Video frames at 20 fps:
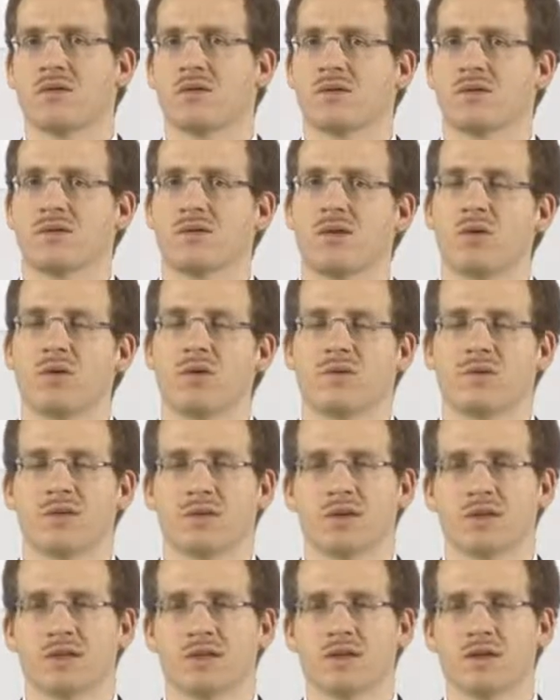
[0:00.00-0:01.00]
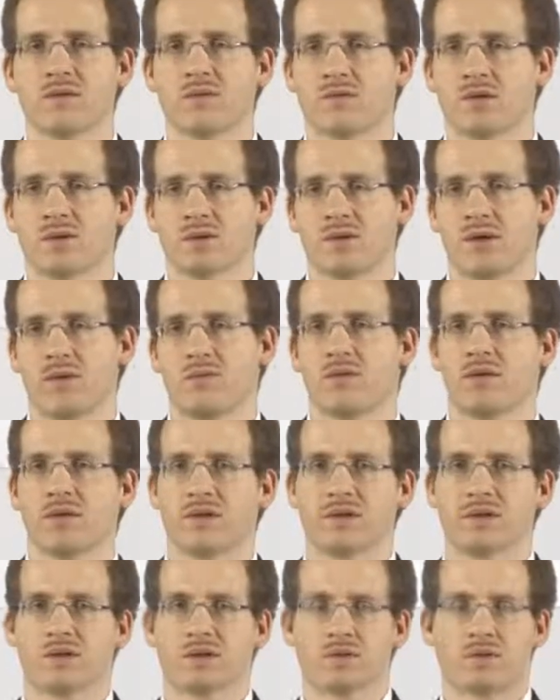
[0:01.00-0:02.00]
or note for yourself, for example,
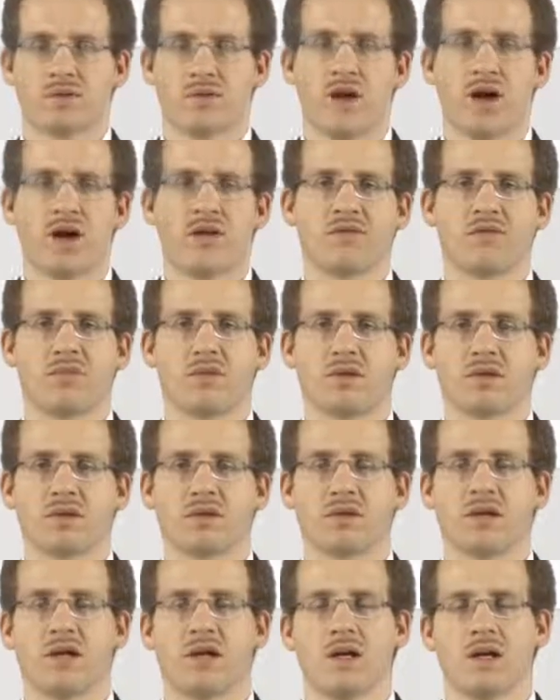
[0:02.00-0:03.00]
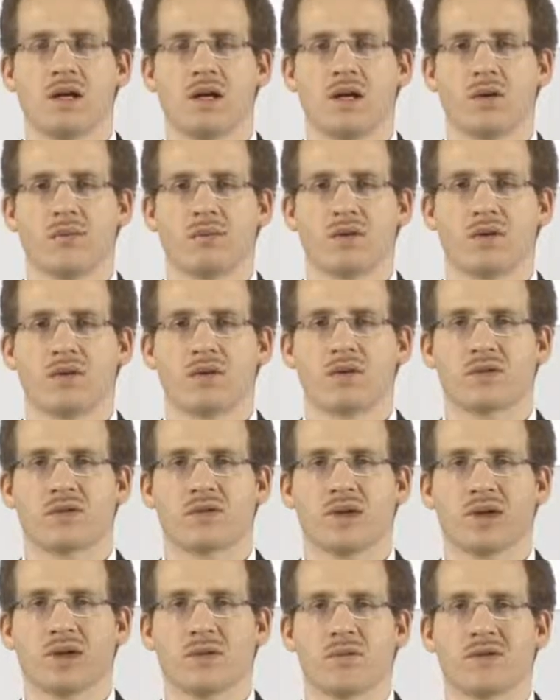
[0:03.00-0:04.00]
in a graph model, in order to
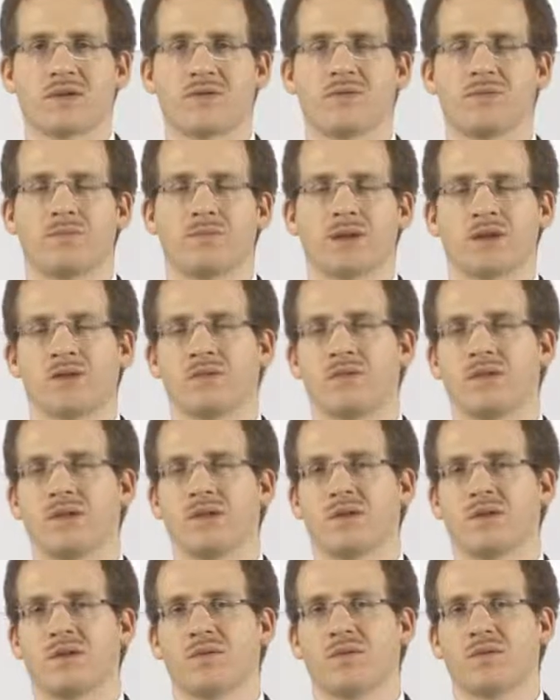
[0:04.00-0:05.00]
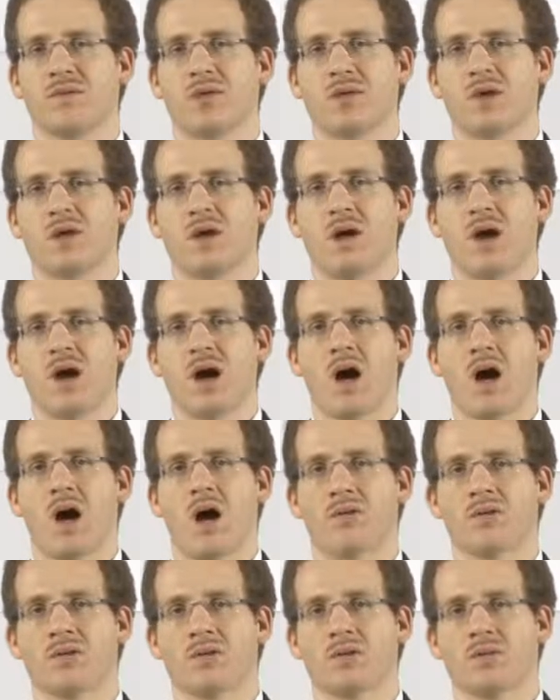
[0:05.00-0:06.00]
get a bit better feeling for
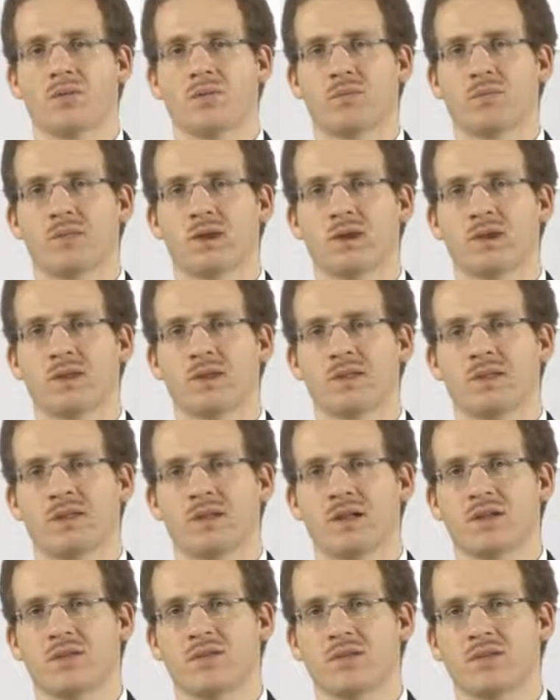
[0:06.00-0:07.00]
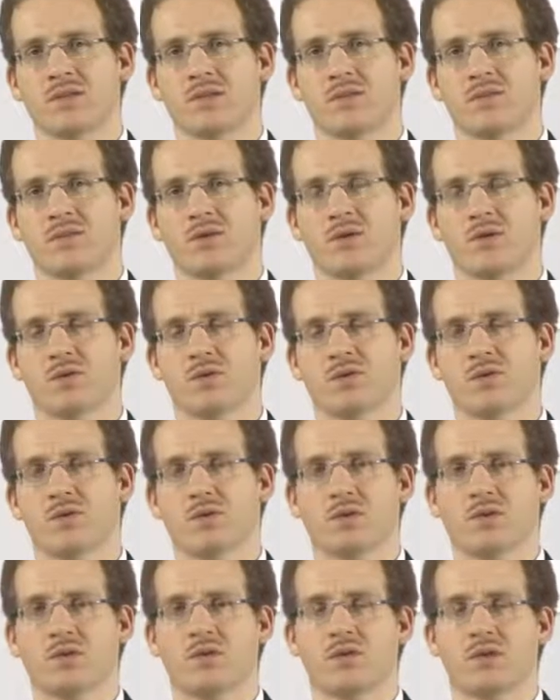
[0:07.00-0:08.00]
how your parallelization approach
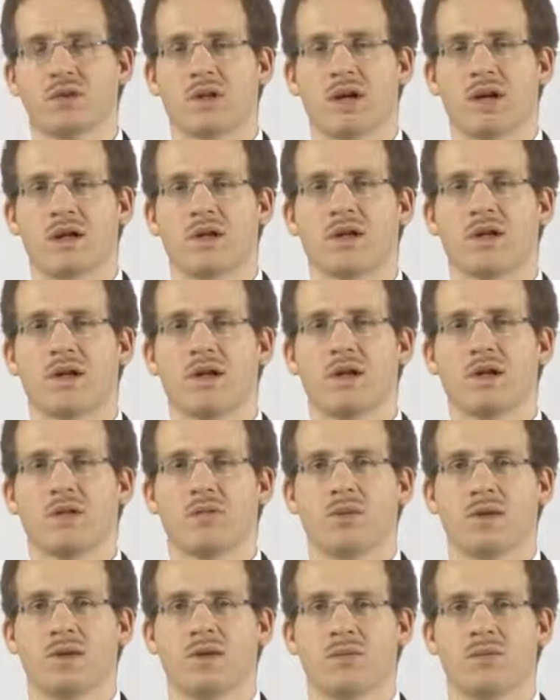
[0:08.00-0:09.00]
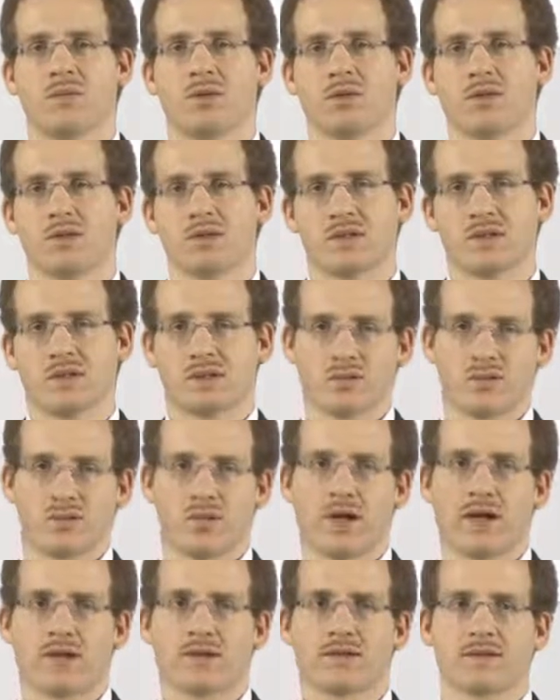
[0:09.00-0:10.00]
would look like when you put this into
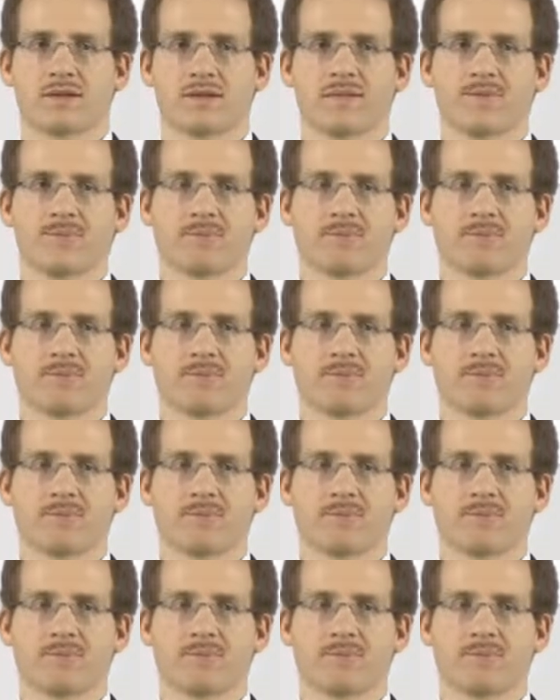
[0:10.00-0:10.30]
practice.